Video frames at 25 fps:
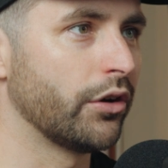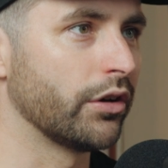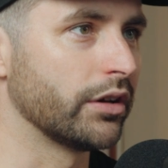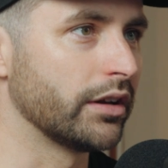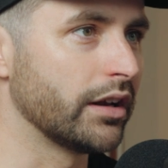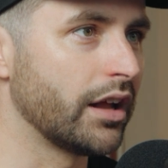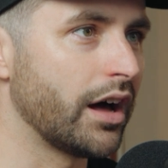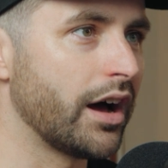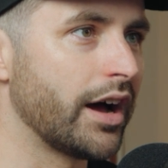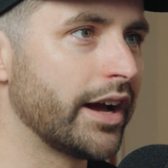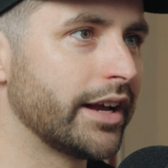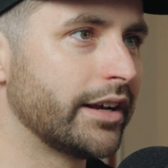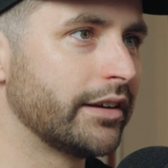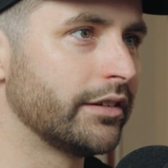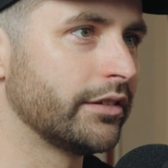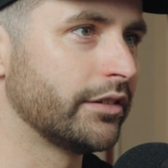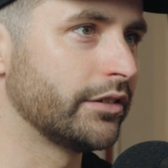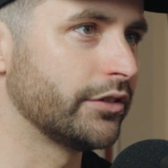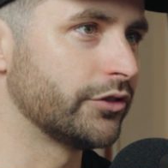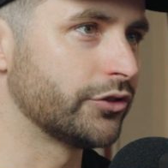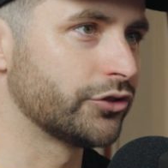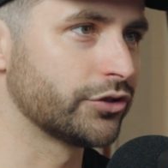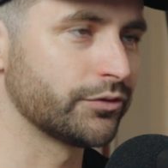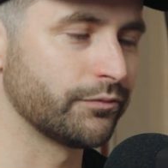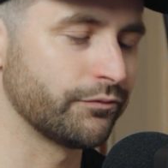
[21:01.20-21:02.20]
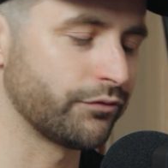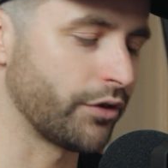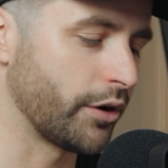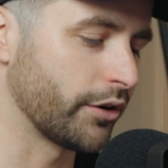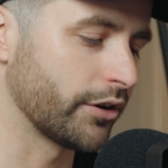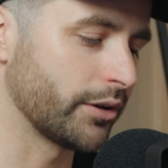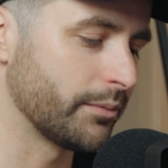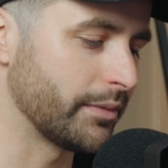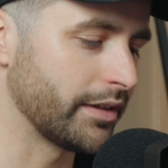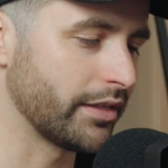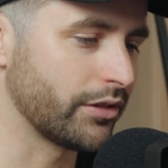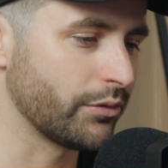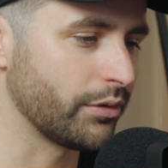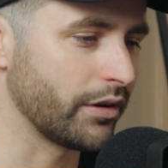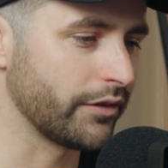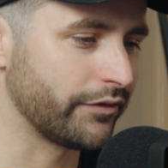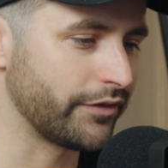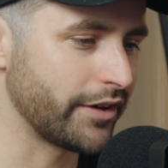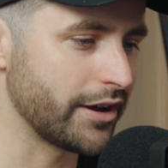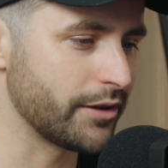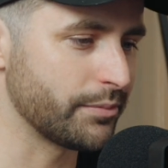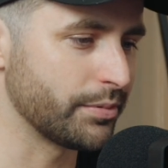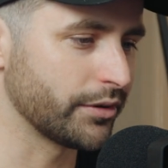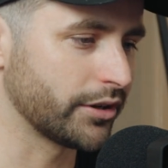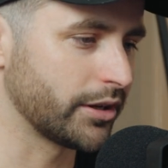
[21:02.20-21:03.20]
online, throwing them into our
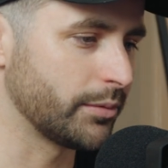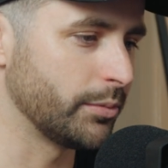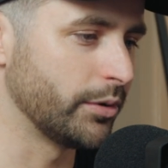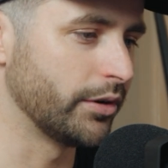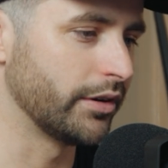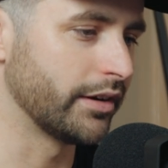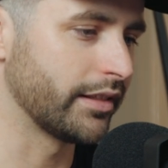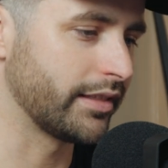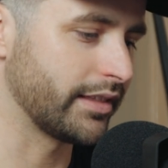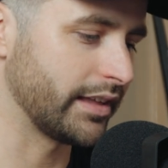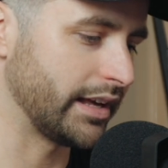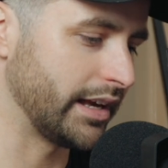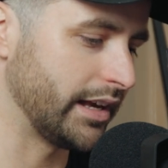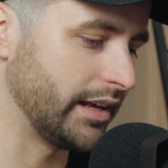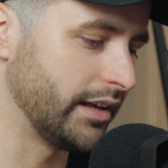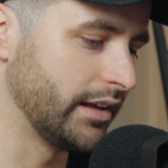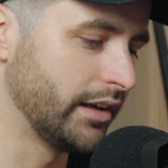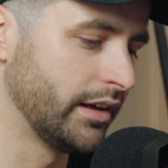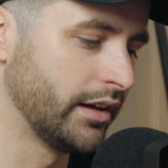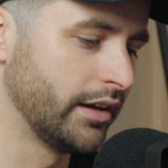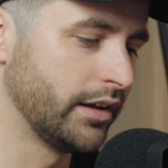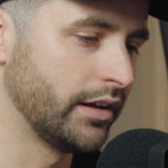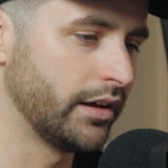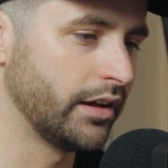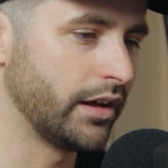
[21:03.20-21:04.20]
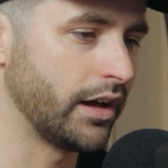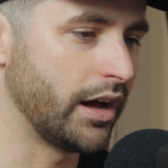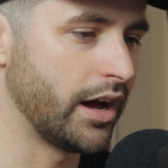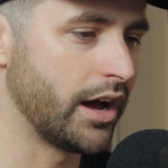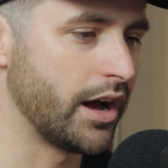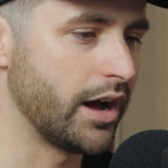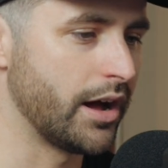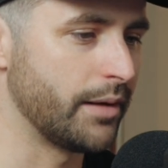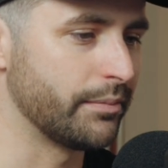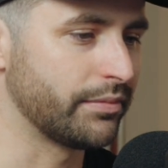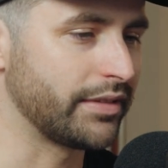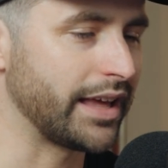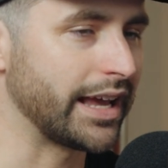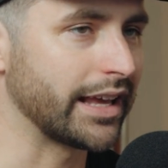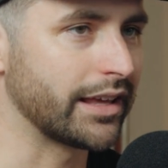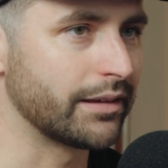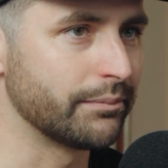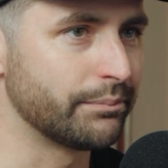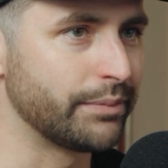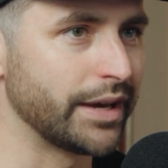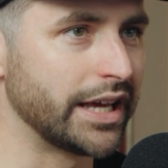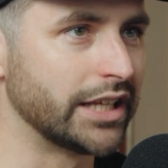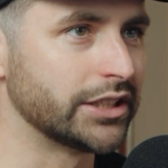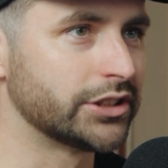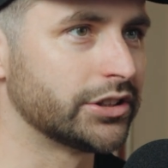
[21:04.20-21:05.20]
Facebook community, taking
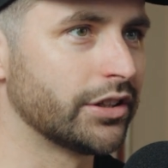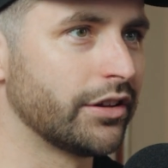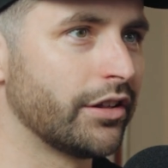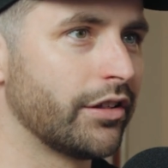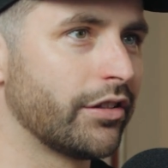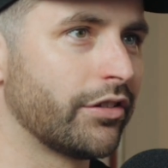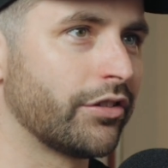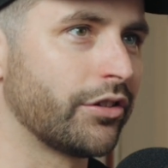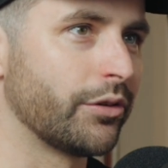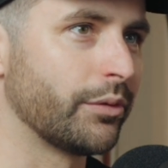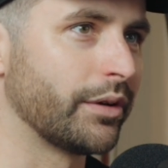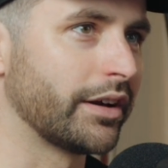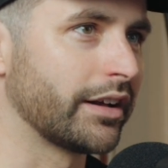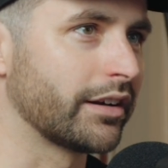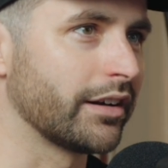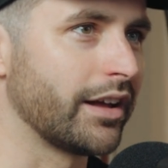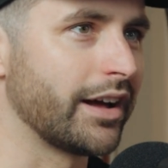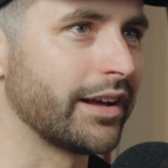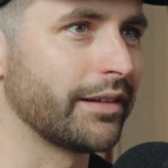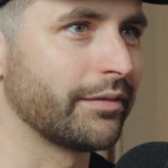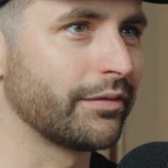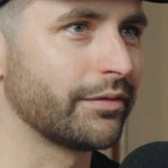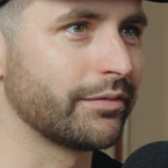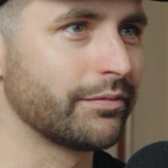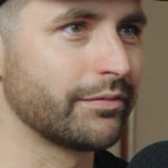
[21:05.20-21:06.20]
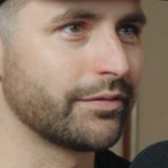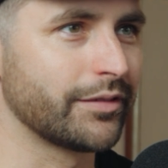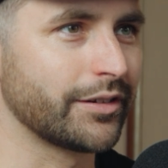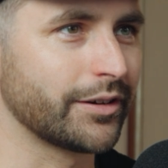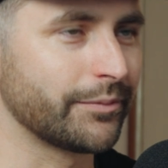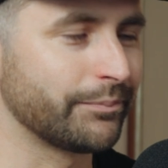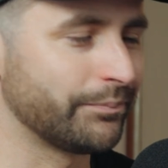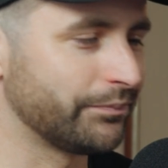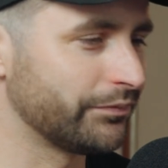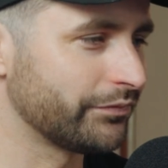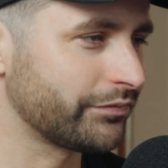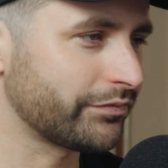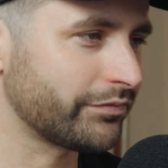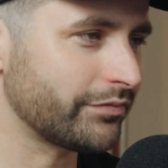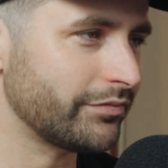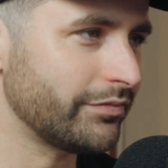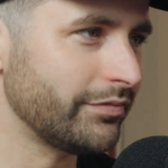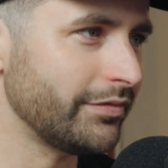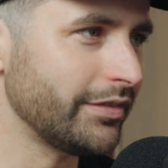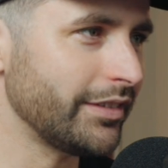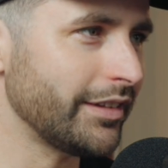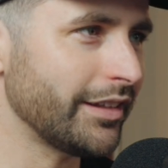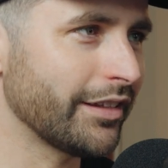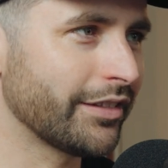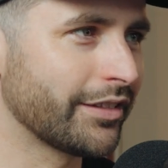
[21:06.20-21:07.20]
pictures, doing like
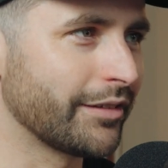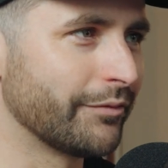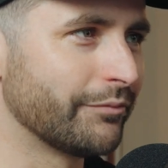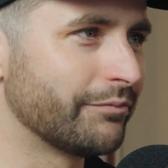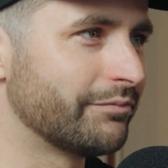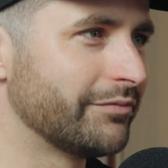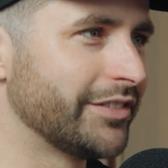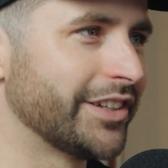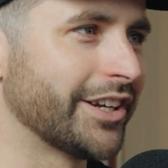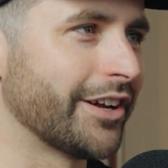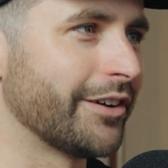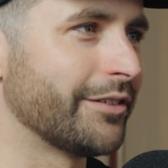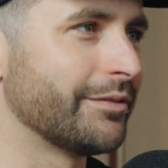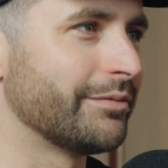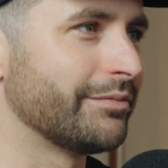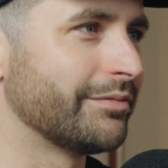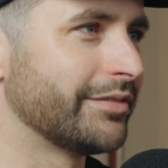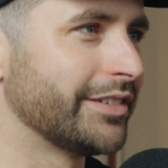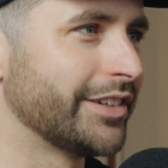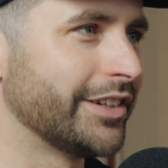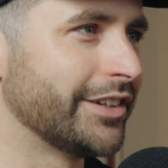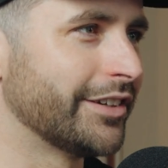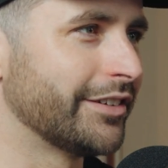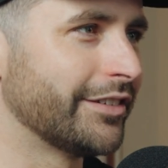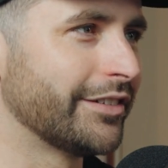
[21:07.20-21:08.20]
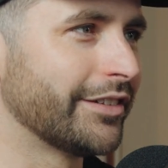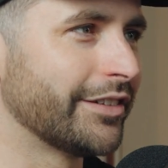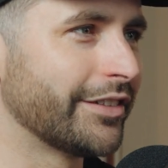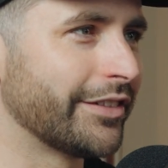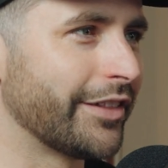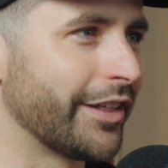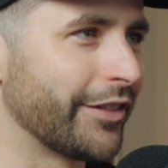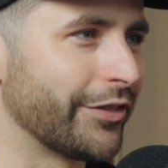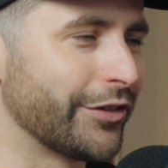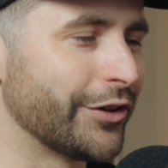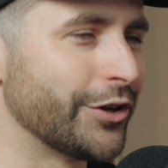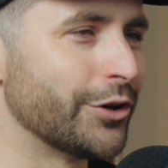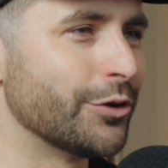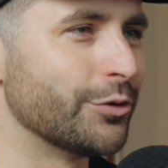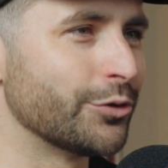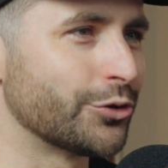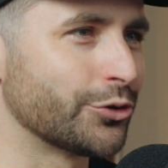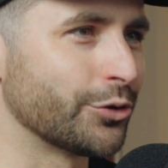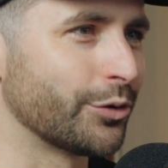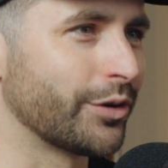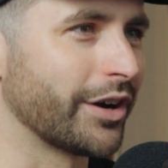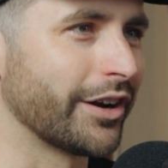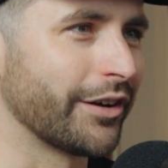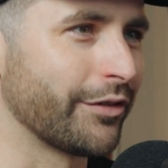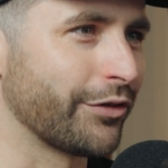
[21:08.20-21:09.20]
some, the
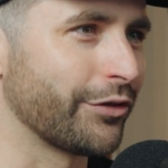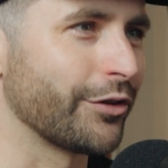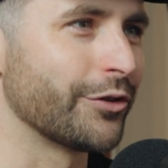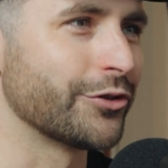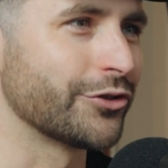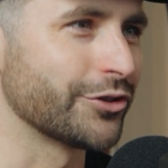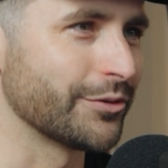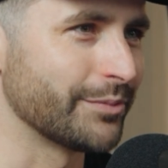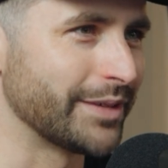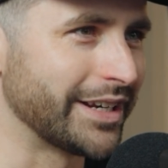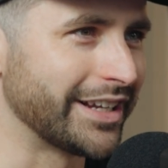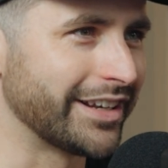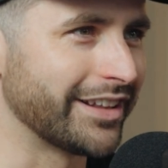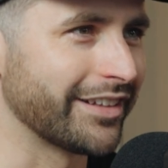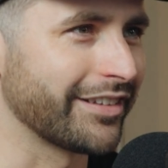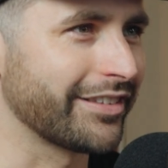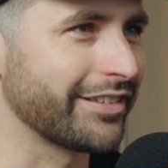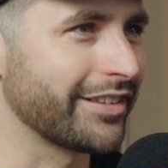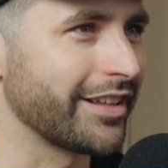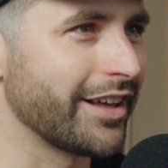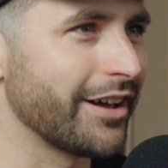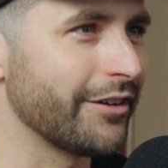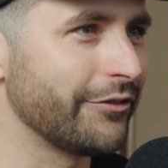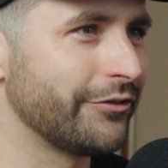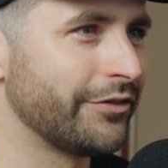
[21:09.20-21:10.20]
usual kind of social media stuff.